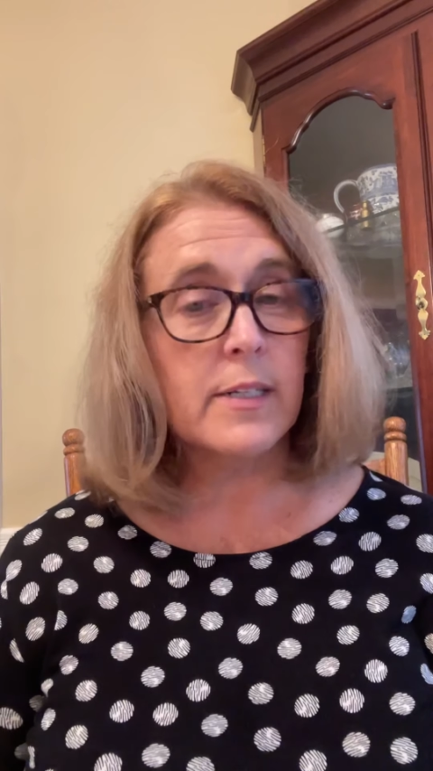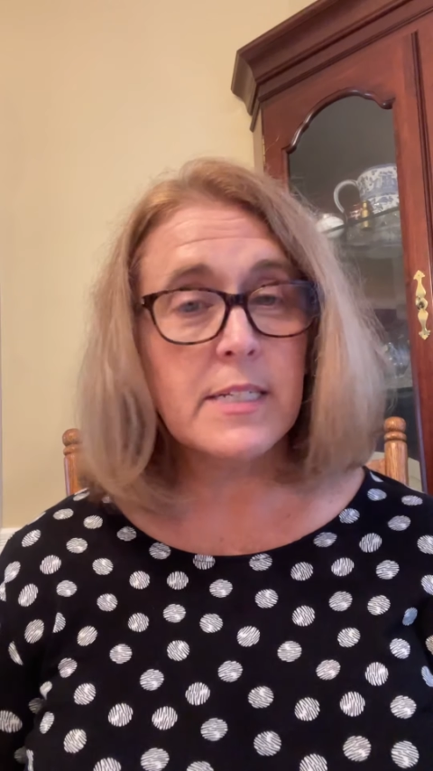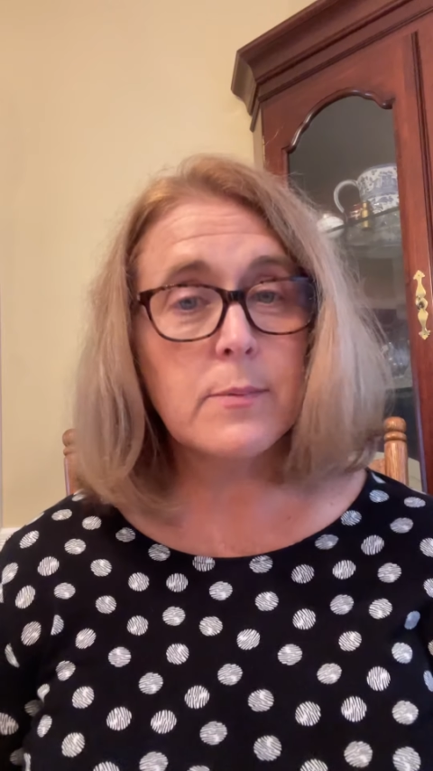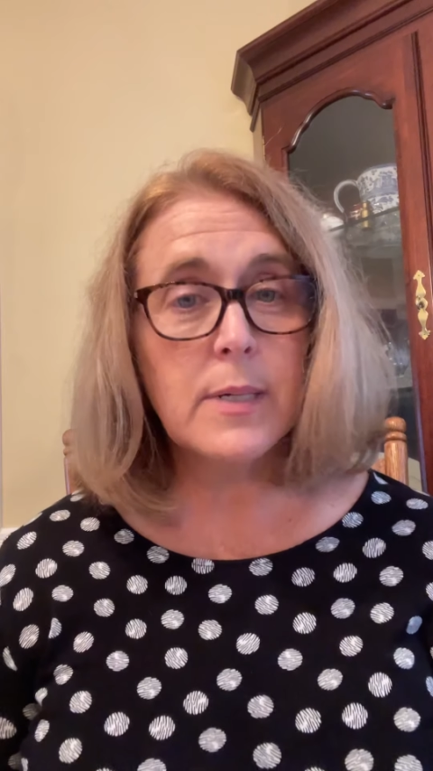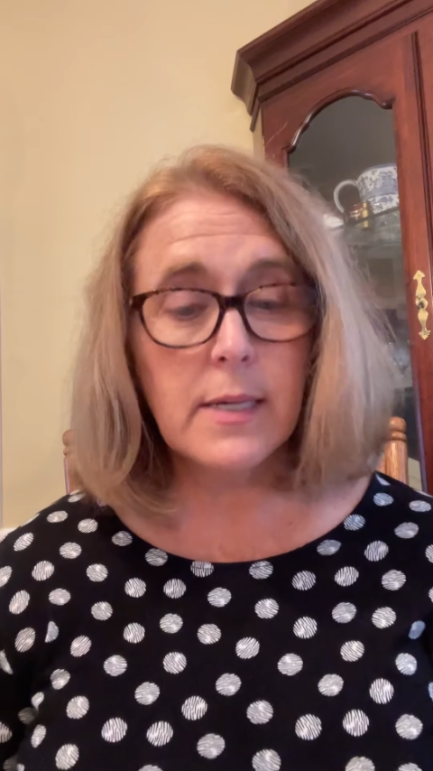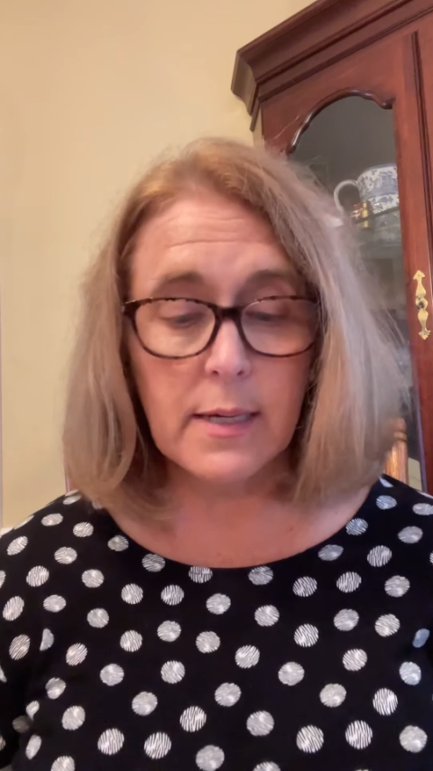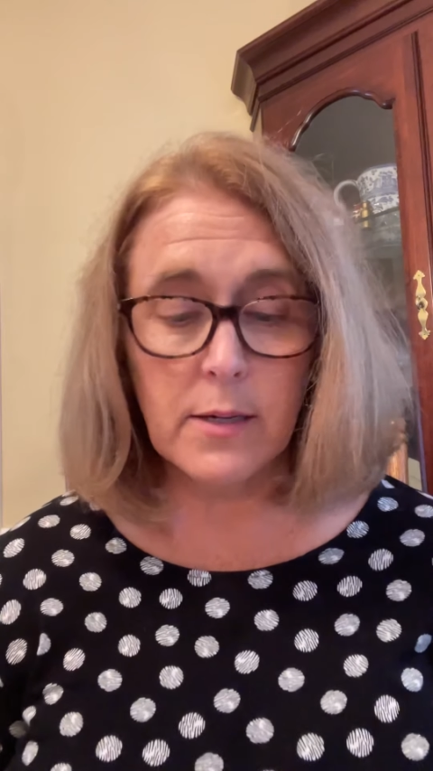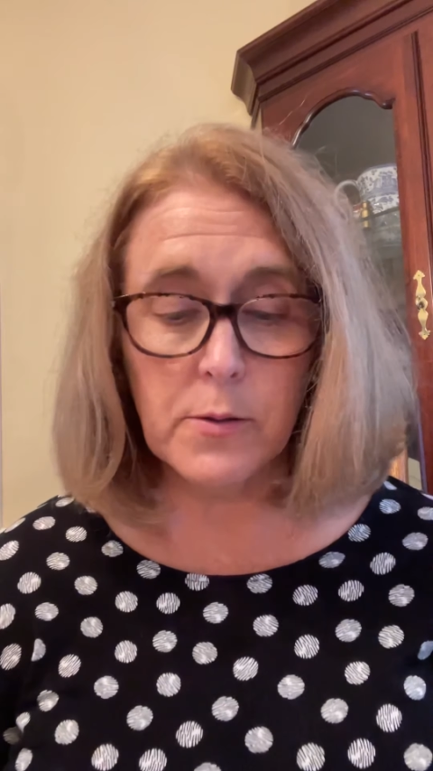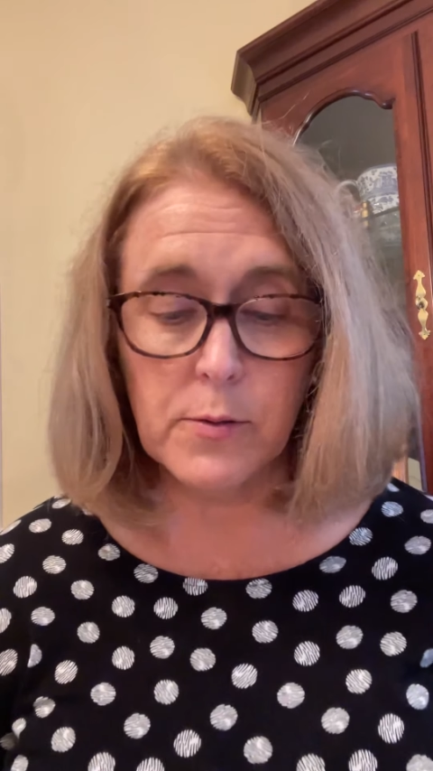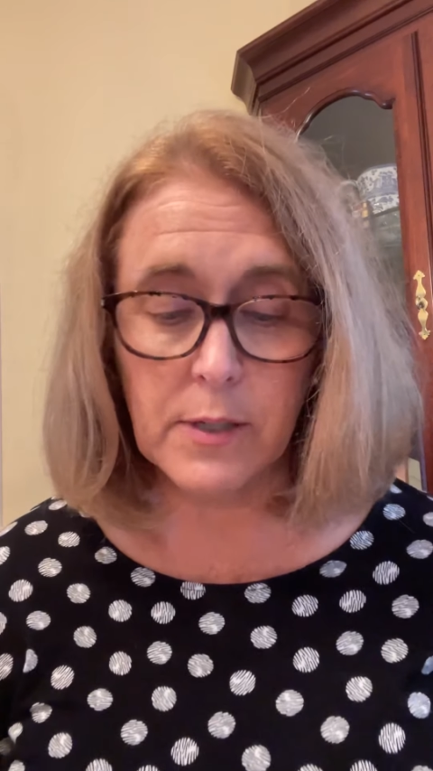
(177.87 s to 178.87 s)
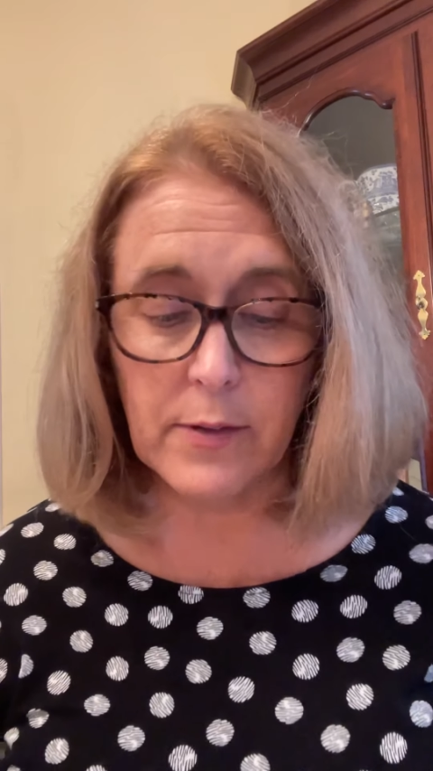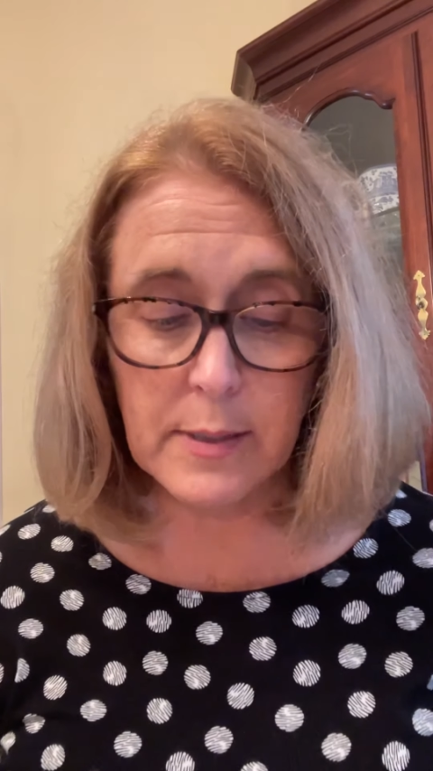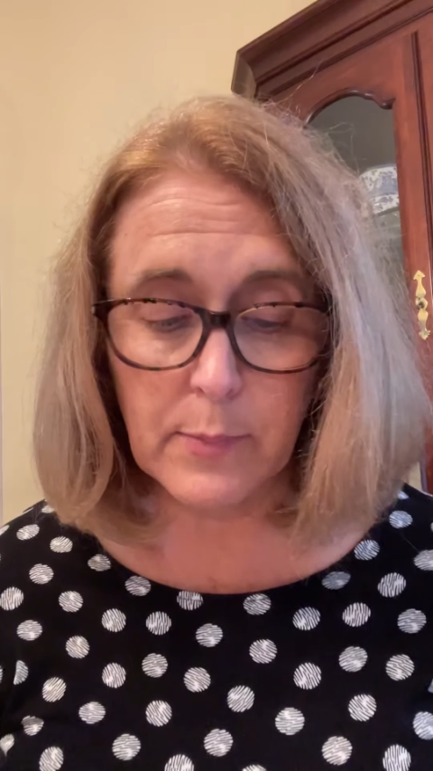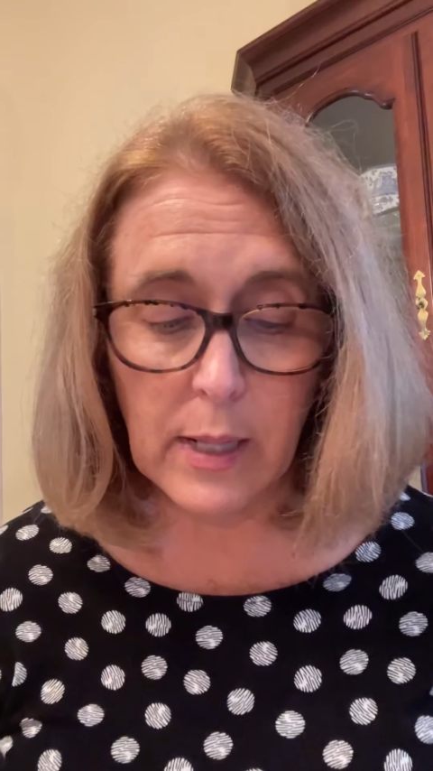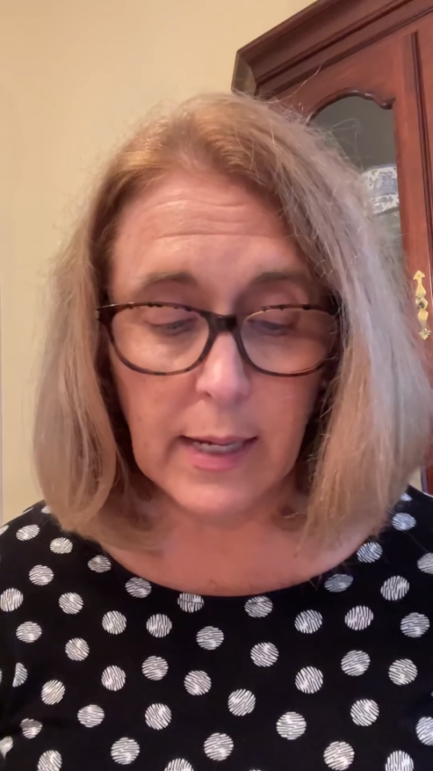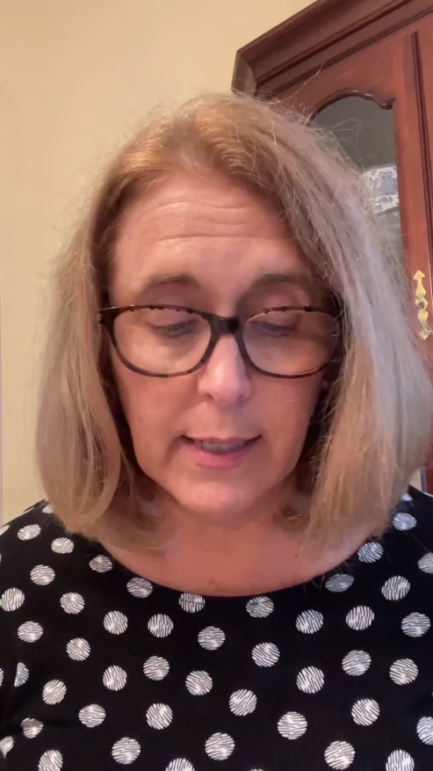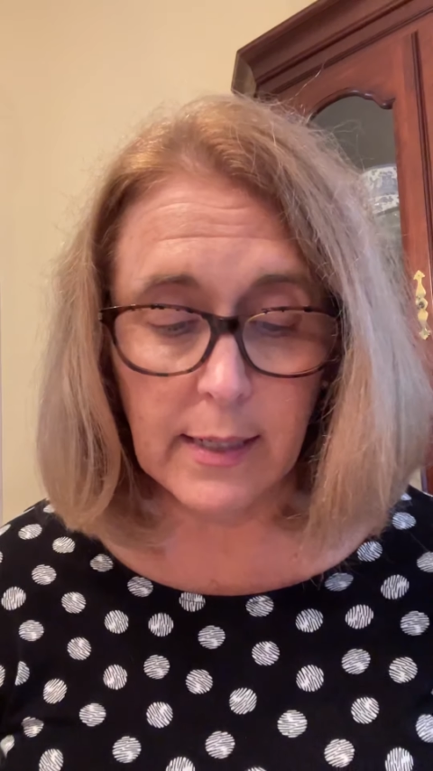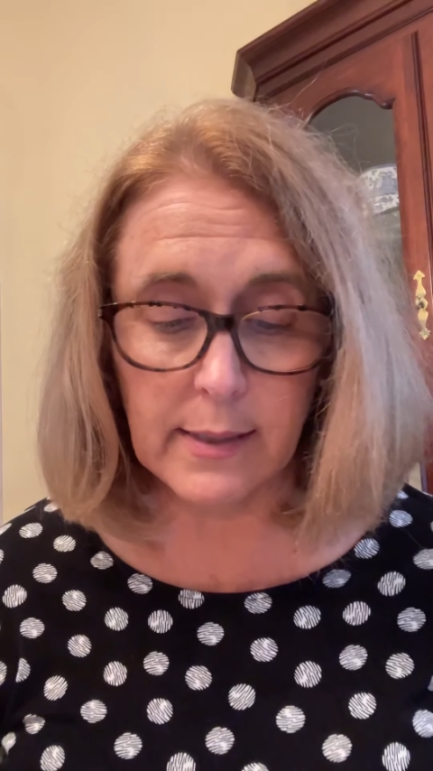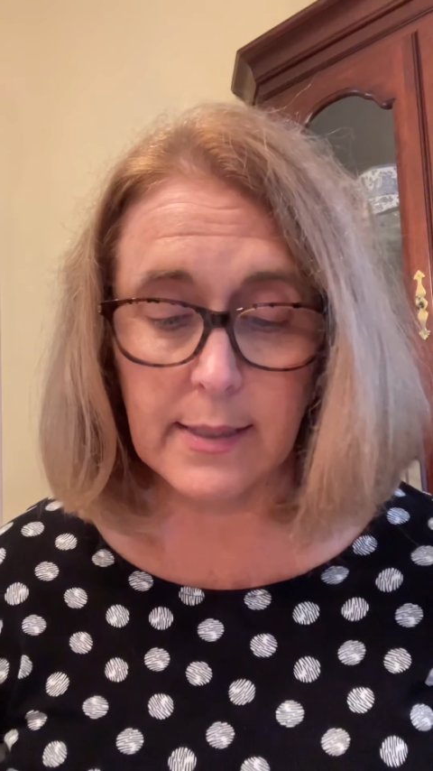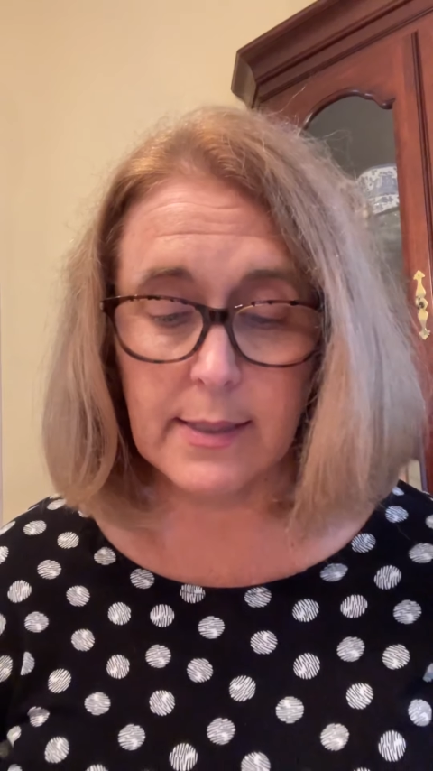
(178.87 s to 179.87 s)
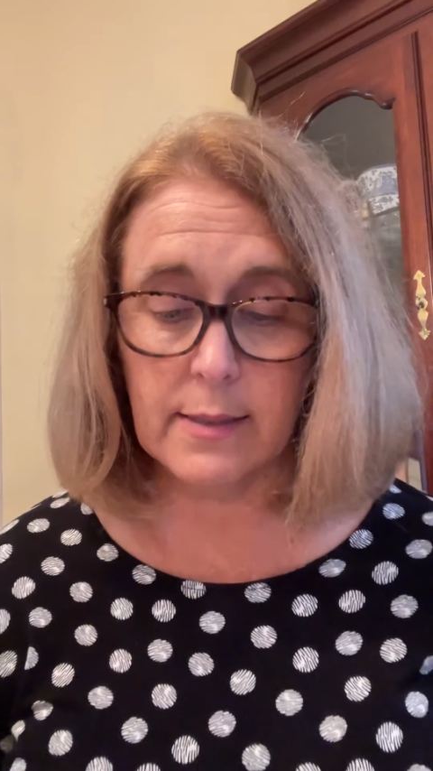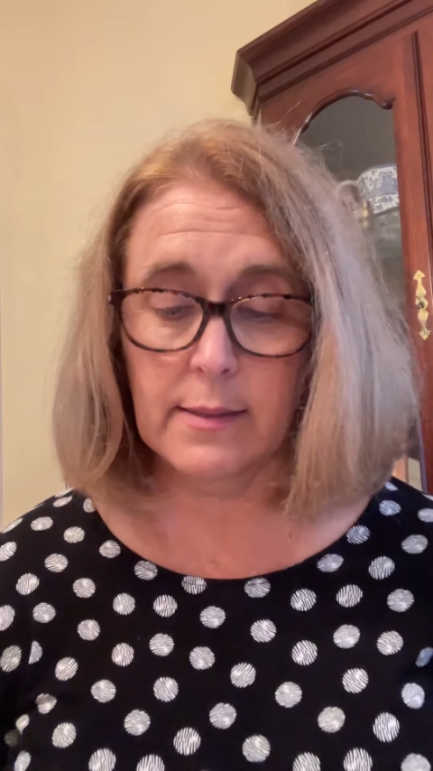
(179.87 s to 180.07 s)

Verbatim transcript: to be healed of his blindness.